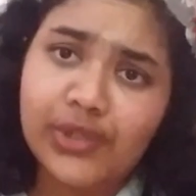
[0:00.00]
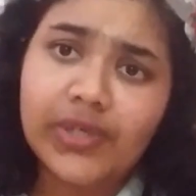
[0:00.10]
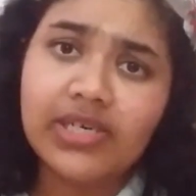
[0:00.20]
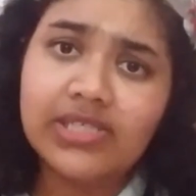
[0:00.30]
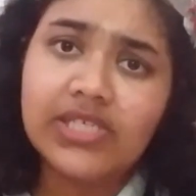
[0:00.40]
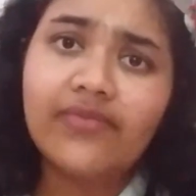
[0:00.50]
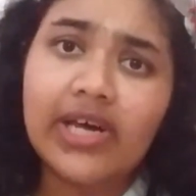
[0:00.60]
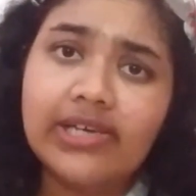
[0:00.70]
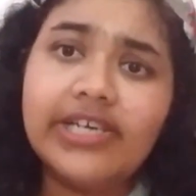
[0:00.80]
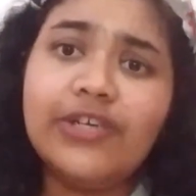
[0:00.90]
to Guernsey
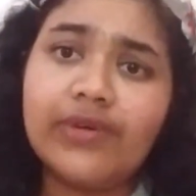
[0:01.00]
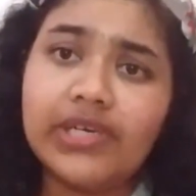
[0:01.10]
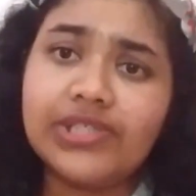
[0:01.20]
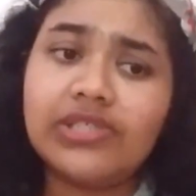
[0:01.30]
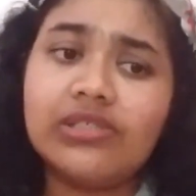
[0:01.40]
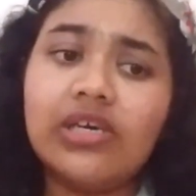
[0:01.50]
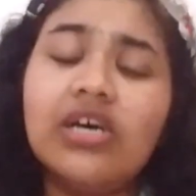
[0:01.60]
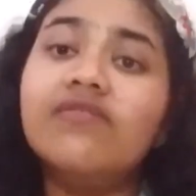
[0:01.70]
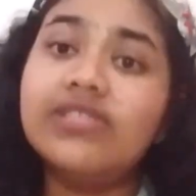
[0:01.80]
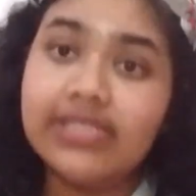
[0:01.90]
while her education
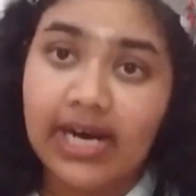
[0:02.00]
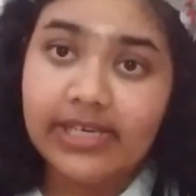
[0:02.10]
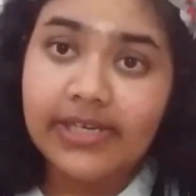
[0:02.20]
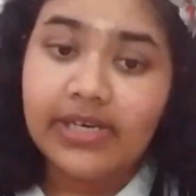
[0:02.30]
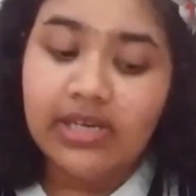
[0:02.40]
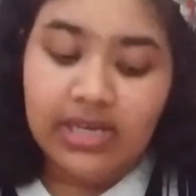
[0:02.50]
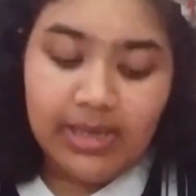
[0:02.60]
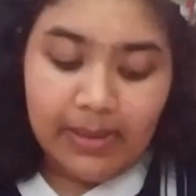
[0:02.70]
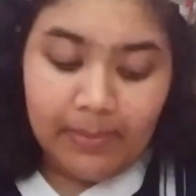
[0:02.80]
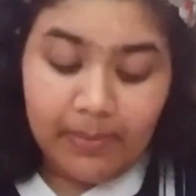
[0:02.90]
was done.
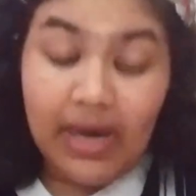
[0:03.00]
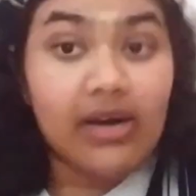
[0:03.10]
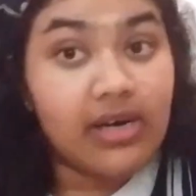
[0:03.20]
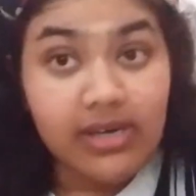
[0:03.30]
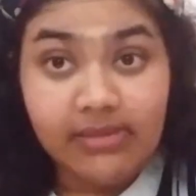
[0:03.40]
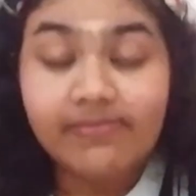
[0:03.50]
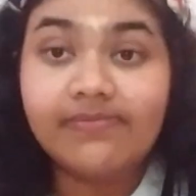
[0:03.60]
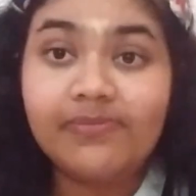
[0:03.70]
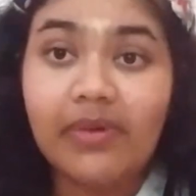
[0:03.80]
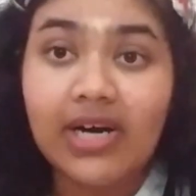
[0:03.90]
Her
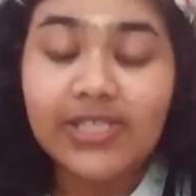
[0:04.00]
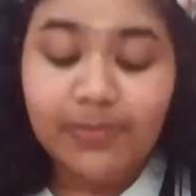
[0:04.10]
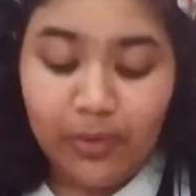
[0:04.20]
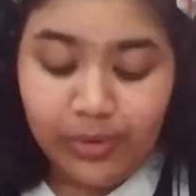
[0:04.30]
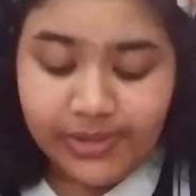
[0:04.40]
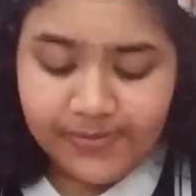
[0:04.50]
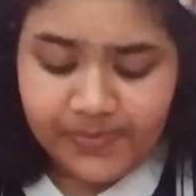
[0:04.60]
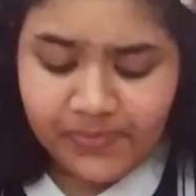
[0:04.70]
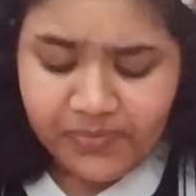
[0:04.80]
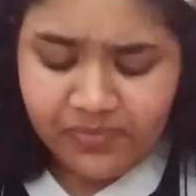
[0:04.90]
passport
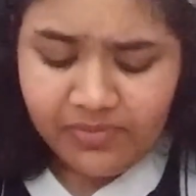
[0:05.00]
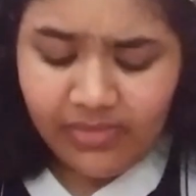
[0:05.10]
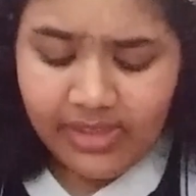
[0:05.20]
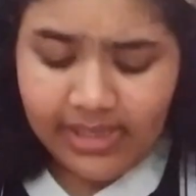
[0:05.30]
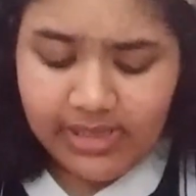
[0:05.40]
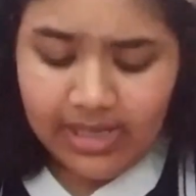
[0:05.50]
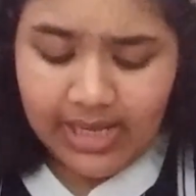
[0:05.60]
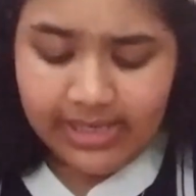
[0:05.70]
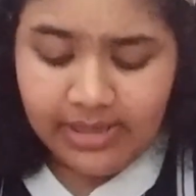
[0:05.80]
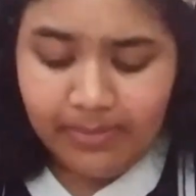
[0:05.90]

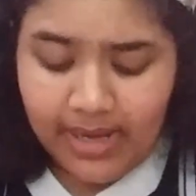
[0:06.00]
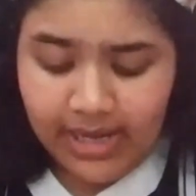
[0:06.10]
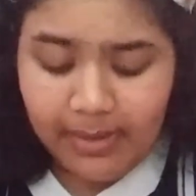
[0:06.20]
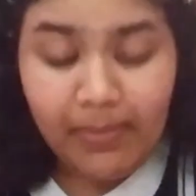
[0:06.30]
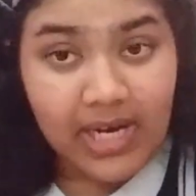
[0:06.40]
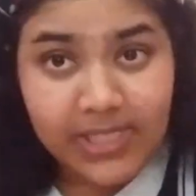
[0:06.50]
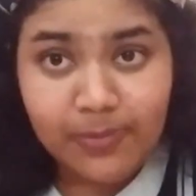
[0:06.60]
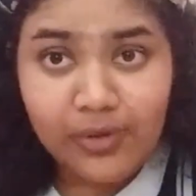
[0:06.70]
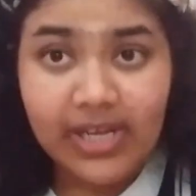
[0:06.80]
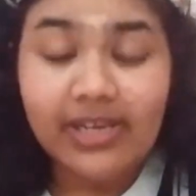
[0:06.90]
and her
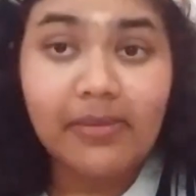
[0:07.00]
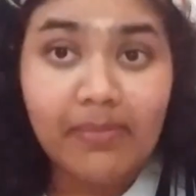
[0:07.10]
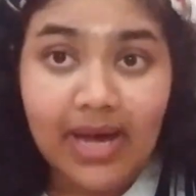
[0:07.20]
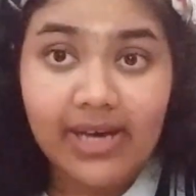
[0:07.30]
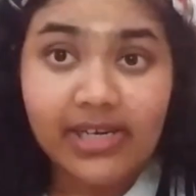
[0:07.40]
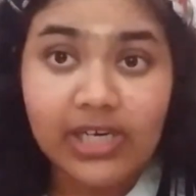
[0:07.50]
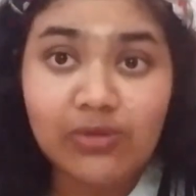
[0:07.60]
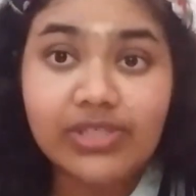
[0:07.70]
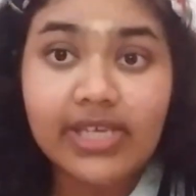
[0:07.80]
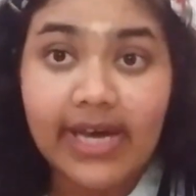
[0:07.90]
bank
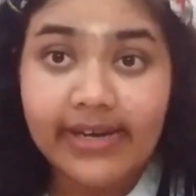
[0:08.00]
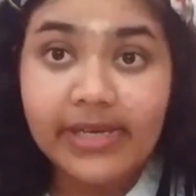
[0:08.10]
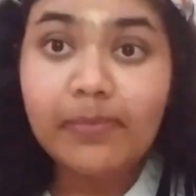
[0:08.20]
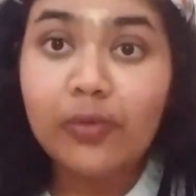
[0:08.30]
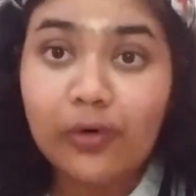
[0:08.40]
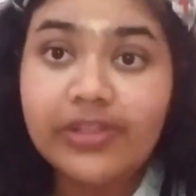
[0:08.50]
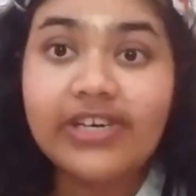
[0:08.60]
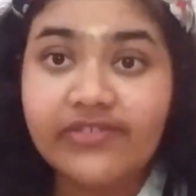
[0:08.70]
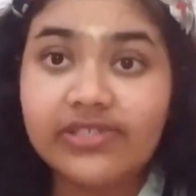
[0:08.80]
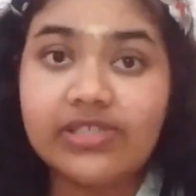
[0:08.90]
accounts carried both the
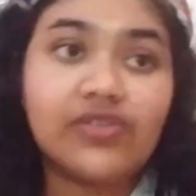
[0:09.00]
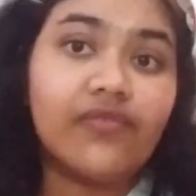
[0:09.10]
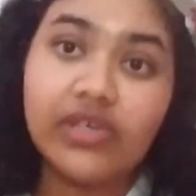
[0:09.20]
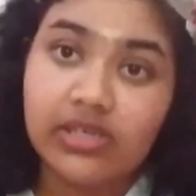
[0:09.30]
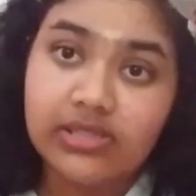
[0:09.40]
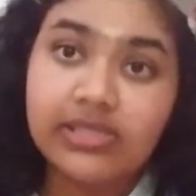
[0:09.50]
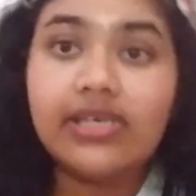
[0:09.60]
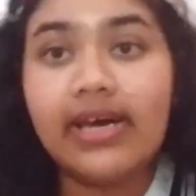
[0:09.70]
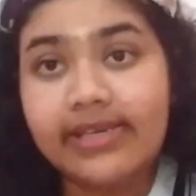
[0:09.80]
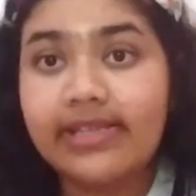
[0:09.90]
addresses of
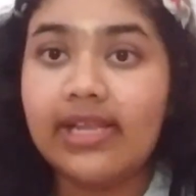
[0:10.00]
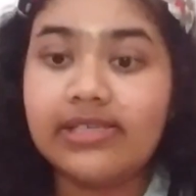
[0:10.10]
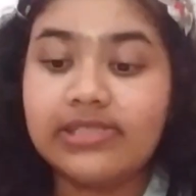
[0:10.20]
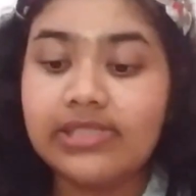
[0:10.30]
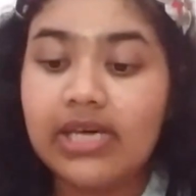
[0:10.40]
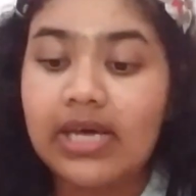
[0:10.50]
Guernsey and in London.